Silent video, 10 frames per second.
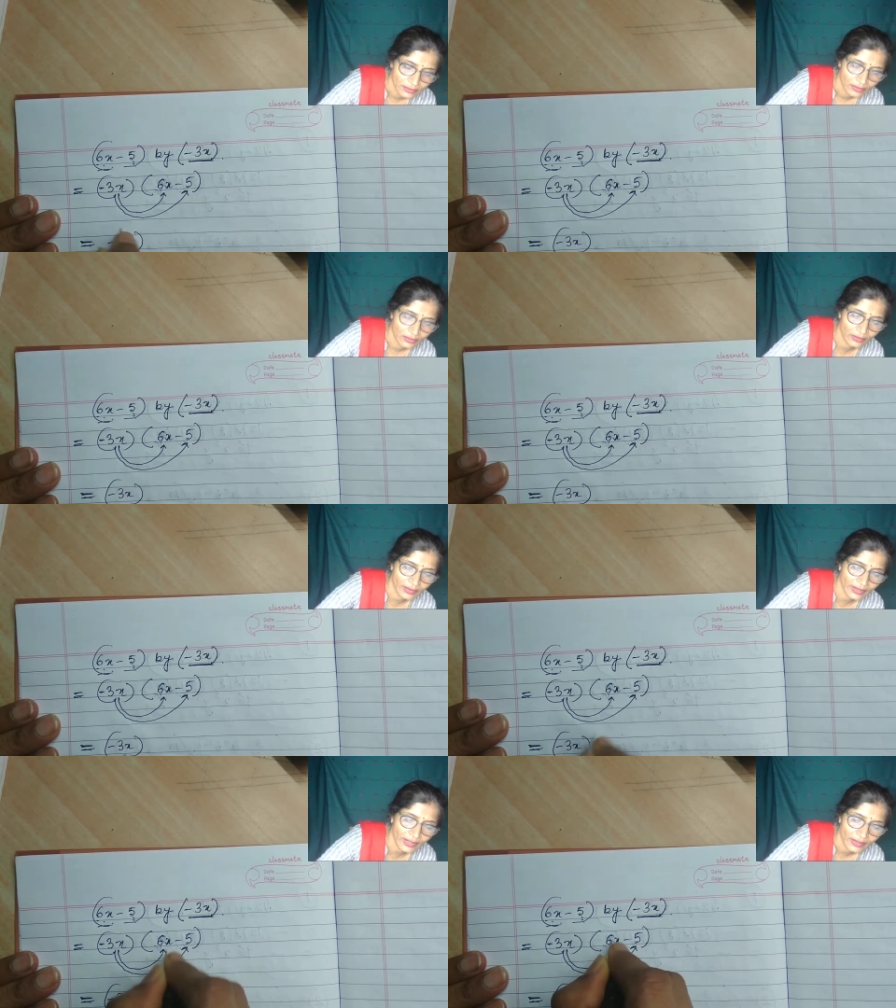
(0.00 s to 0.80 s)

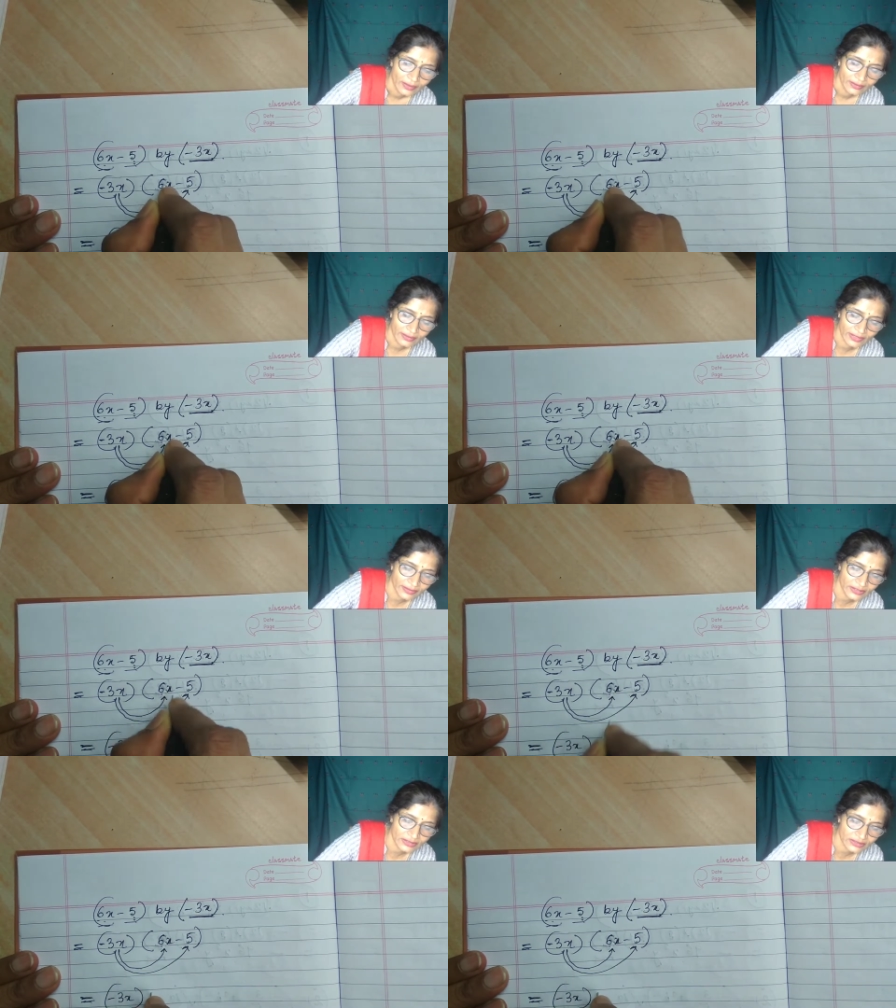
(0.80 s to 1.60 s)
Okay, then
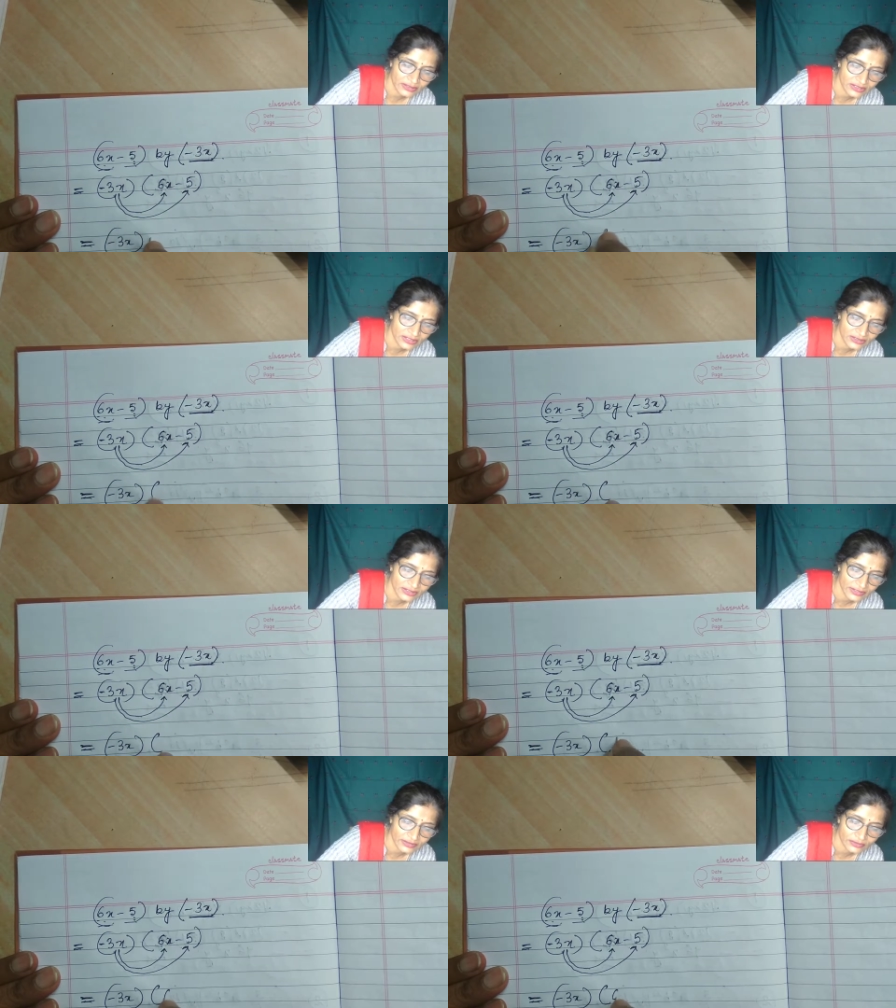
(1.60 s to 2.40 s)
this is 6x,
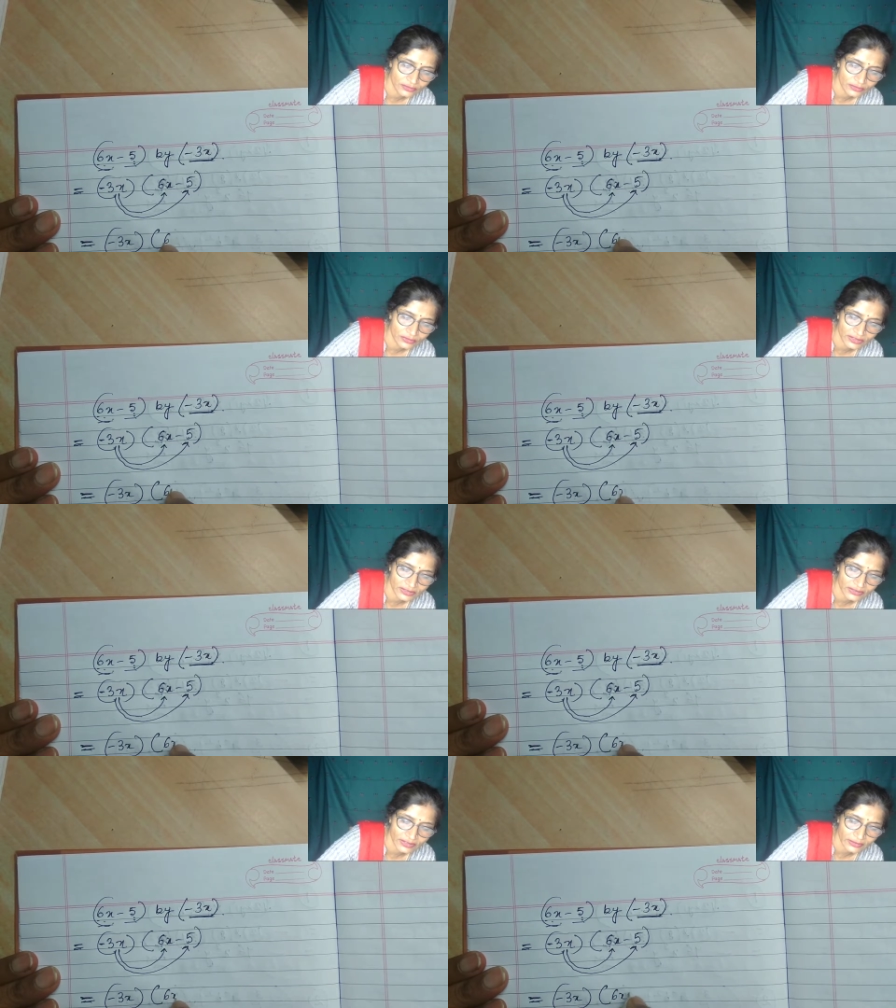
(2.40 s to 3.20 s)
so
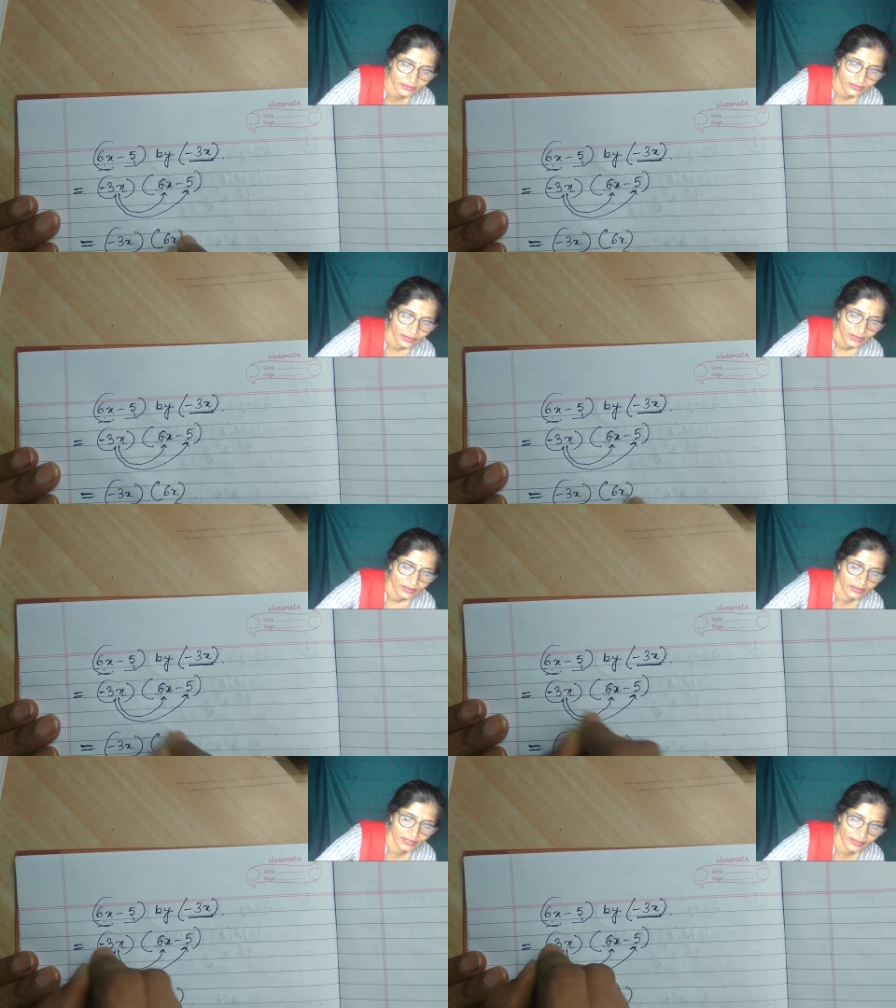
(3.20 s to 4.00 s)
6x.
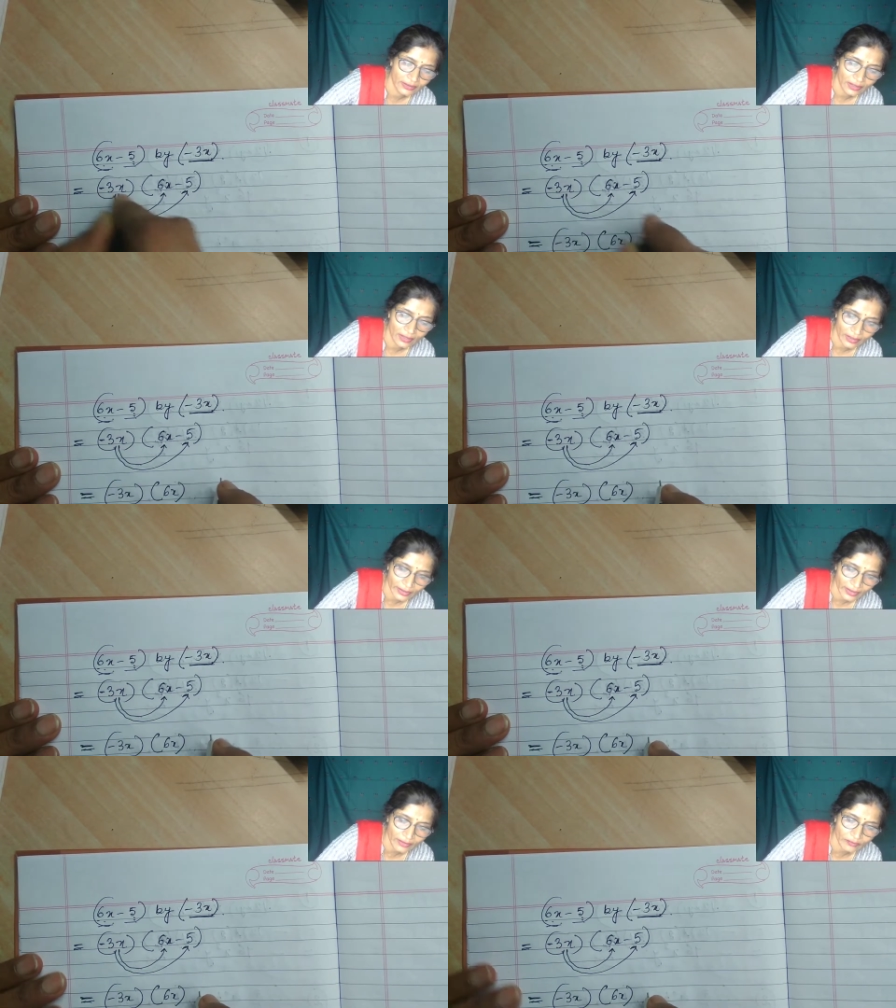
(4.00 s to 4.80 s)
Then
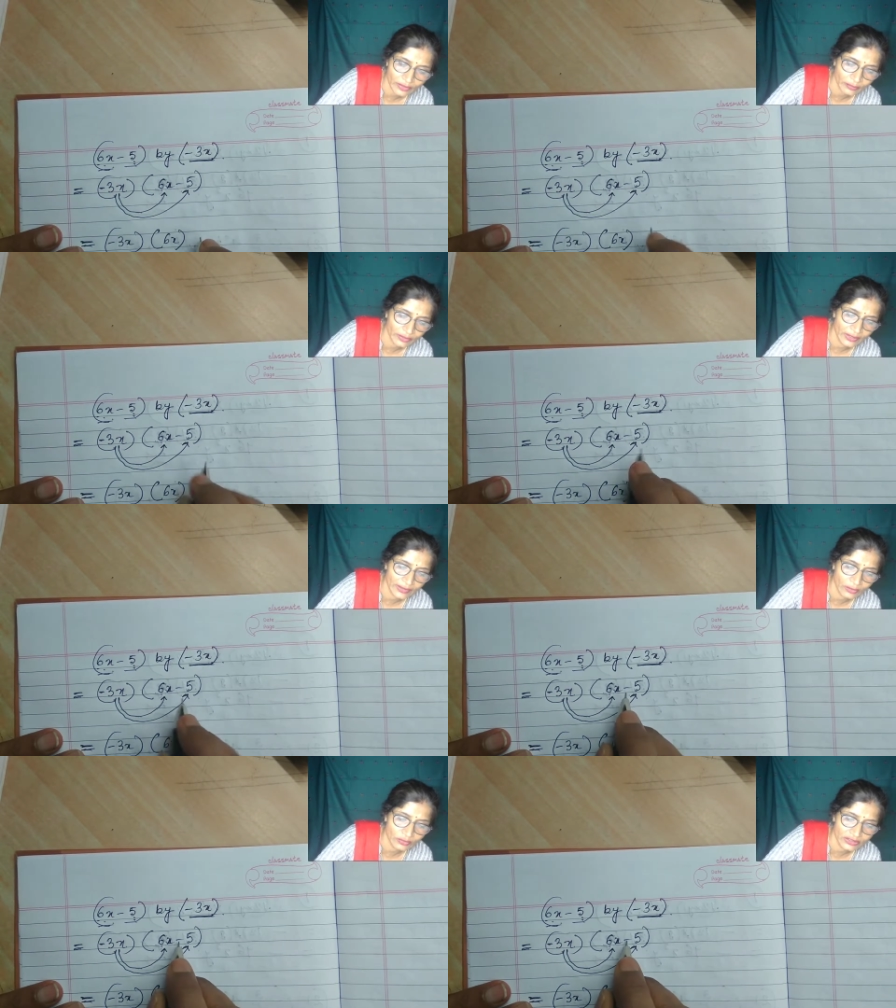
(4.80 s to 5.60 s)
again what will,
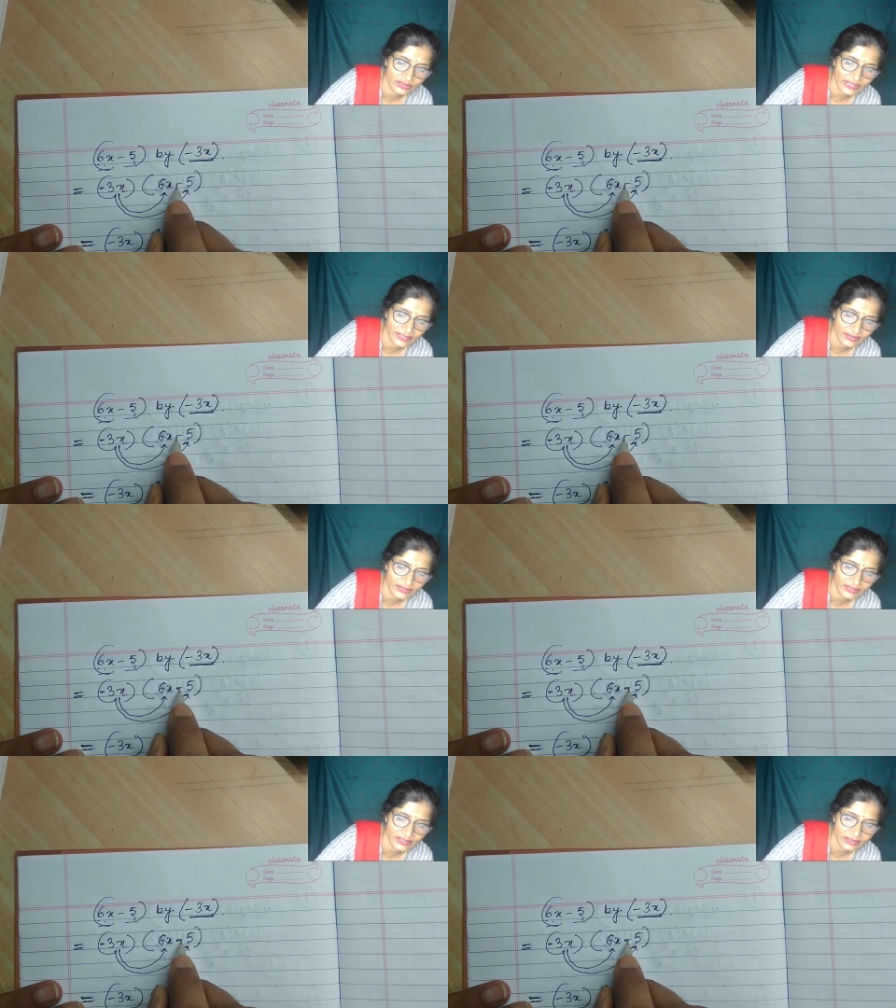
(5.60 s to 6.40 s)
now this sign is
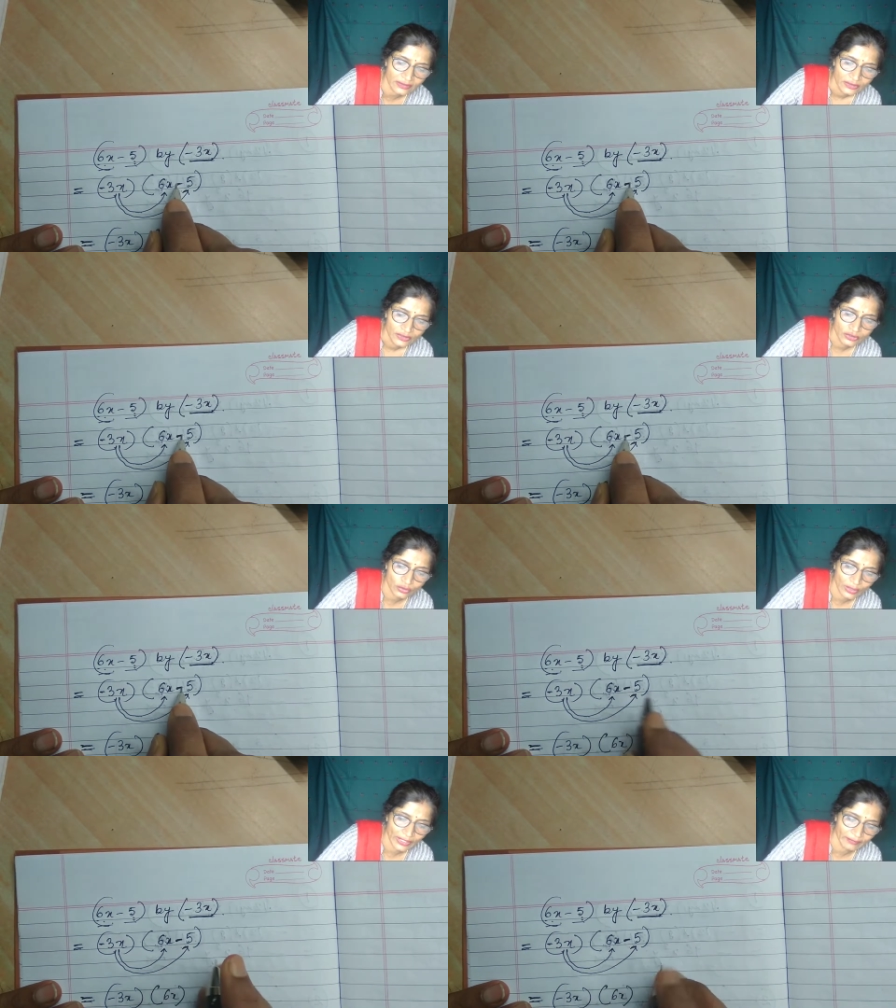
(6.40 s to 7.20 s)
there, so
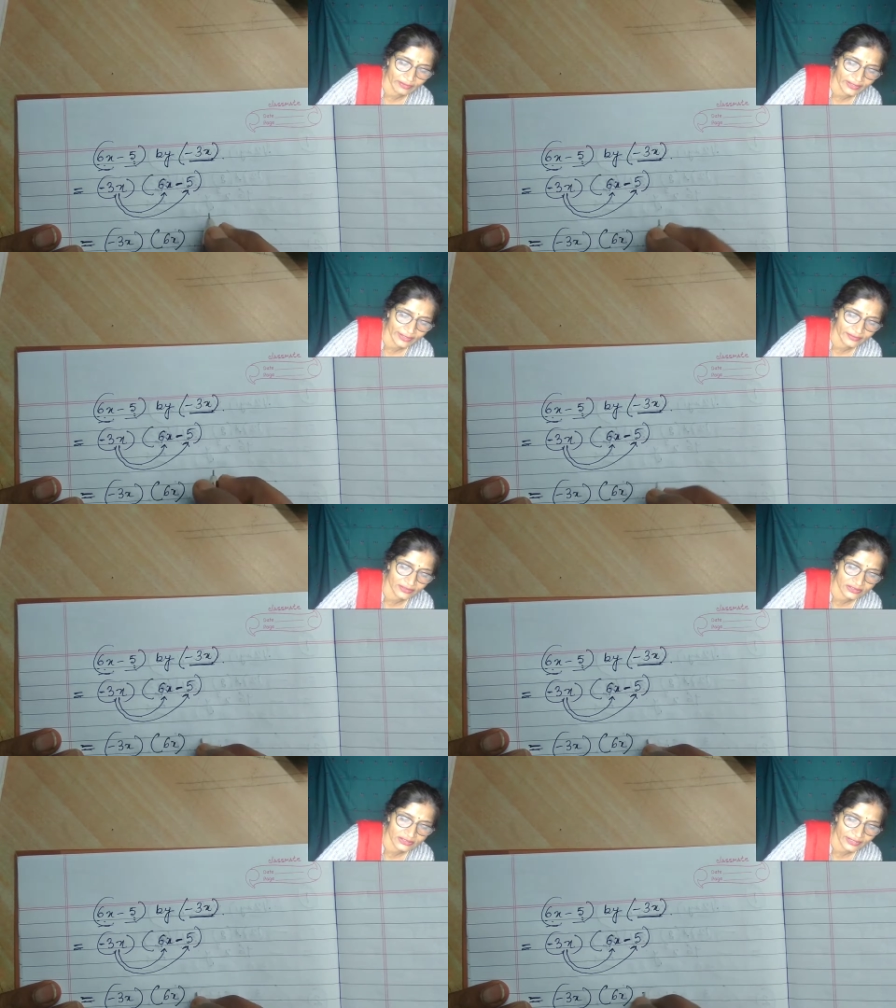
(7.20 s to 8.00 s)
I will write this
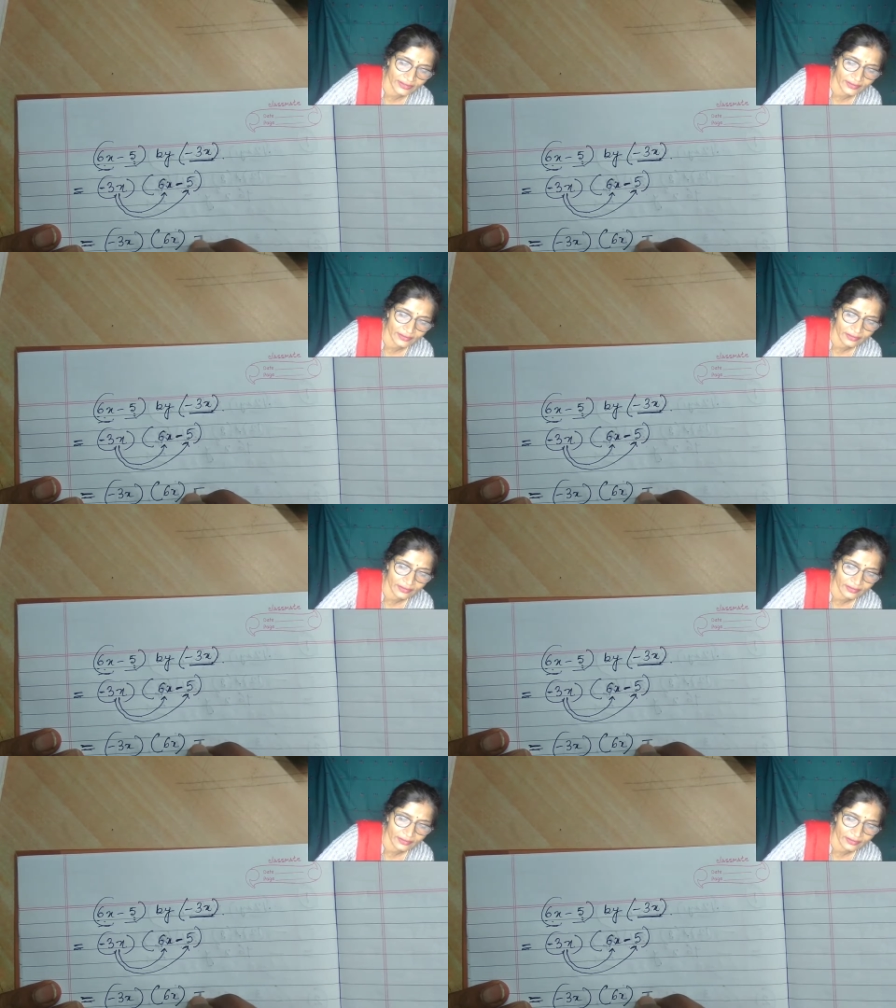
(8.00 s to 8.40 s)
sign here.